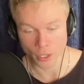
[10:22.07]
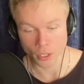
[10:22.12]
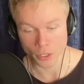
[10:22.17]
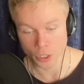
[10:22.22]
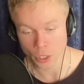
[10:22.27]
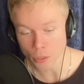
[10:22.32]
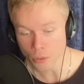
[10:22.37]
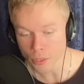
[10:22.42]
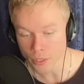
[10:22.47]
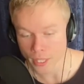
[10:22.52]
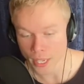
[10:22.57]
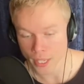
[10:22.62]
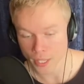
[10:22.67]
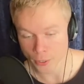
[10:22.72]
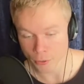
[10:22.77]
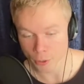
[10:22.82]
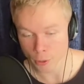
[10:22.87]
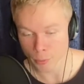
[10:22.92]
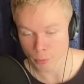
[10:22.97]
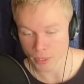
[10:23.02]
On Tuesday,
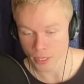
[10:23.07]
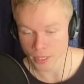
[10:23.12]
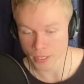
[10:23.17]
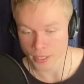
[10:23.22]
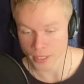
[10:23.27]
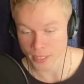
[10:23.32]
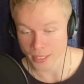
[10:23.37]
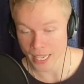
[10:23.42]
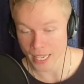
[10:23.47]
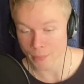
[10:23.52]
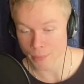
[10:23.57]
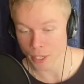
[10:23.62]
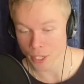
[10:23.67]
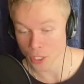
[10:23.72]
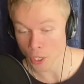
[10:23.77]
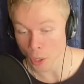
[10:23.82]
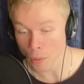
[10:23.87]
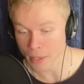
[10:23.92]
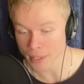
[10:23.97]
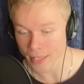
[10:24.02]
the group released a
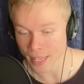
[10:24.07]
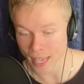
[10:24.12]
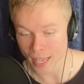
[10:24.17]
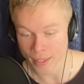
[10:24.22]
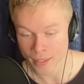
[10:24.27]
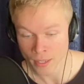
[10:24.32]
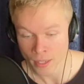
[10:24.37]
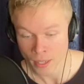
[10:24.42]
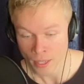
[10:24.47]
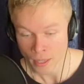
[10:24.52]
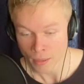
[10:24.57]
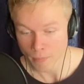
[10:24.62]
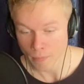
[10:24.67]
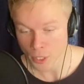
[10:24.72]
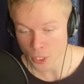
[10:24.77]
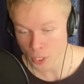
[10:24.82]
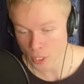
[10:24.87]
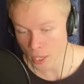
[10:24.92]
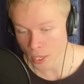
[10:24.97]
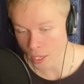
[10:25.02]
statement noting that
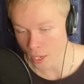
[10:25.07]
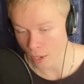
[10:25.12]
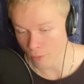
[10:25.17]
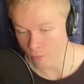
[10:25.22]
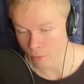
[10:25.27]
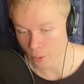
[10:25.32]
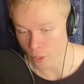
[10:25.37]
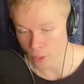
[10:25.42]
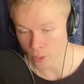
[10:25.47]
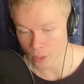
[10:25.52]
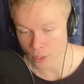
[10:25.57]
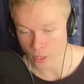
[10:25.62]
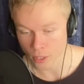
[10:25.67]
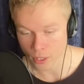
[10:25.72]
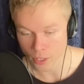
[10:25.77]
Michigan Governor